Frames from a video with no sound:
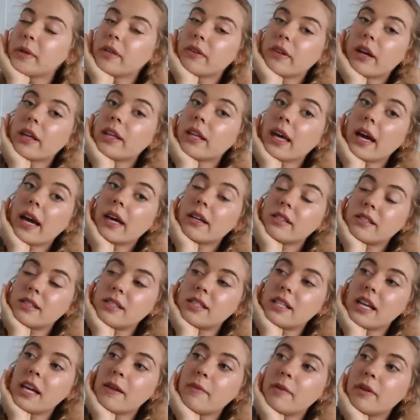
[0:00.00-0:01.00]
me around the house
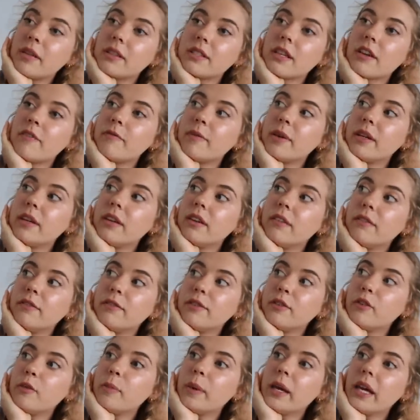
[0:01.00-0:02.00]
today because I've been
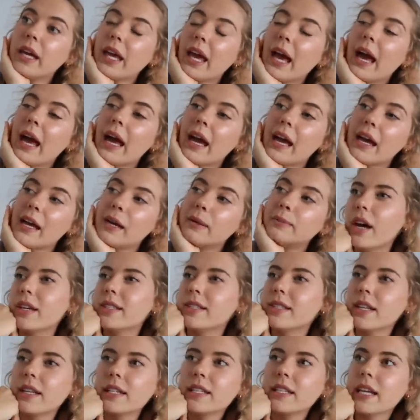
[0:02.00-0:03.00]
filming a
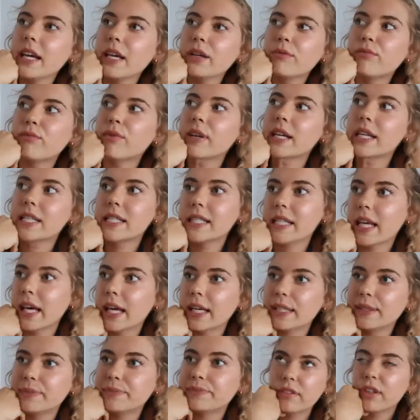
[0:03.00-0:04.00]
Sunday
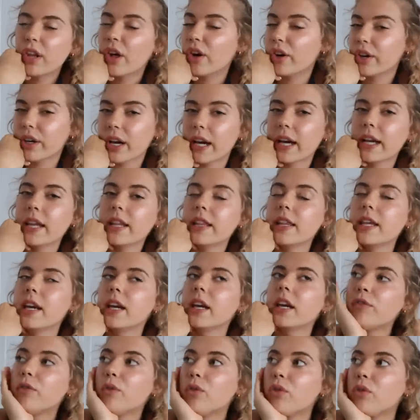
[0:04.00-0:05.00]
reset vlog kind of
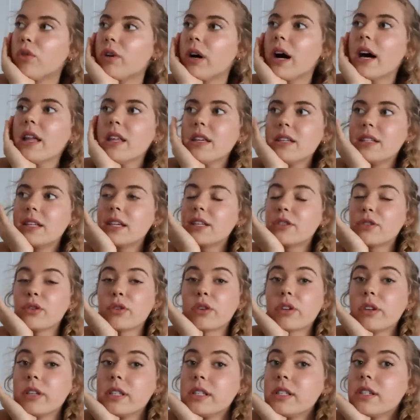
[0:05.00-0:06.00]
thing for either
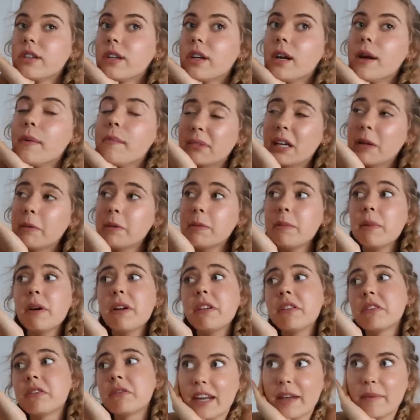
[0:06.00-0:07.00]
TikTok or Instagram, maybe
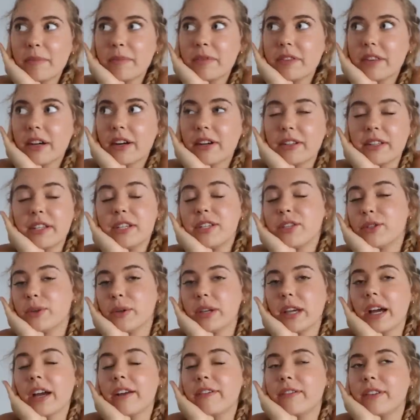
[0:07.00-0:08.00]
both. And I'm thoroughly
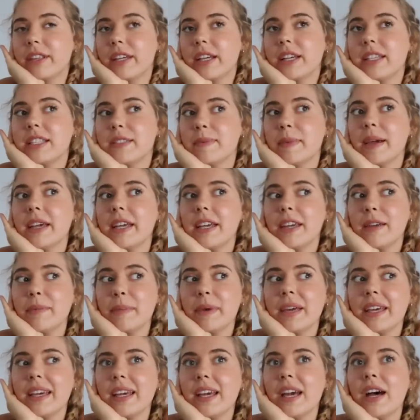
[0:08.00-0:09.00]
enjoying it. I feel like it's making
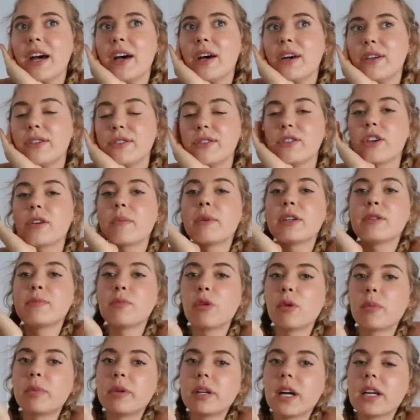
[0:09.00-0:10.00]
me so much
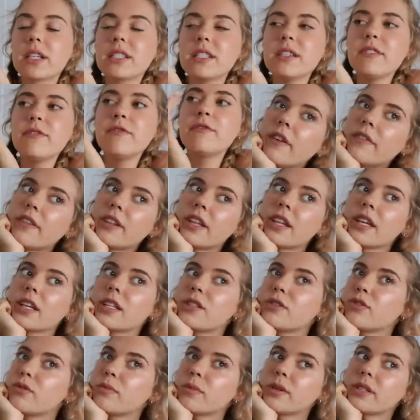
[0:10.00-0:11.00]
more productive. I feel like
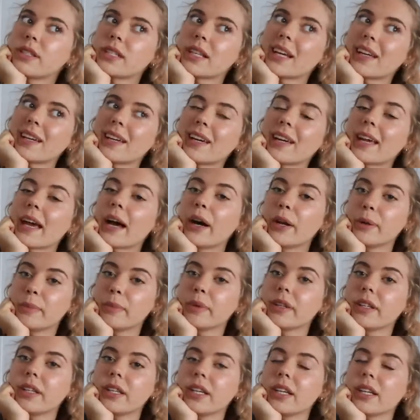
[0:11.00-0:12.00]
it's almost like
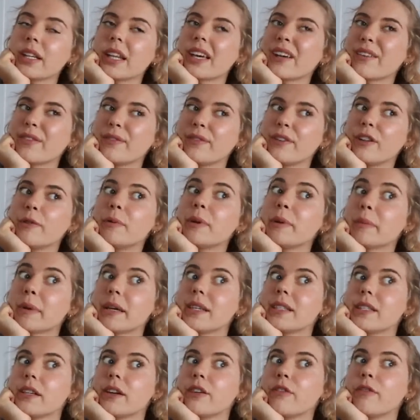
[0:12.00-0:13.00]
accountability, like filming
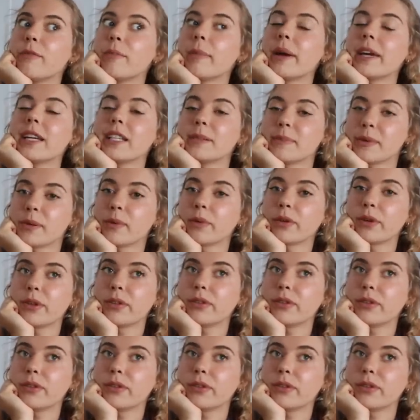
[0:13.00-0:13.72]
myself makes me want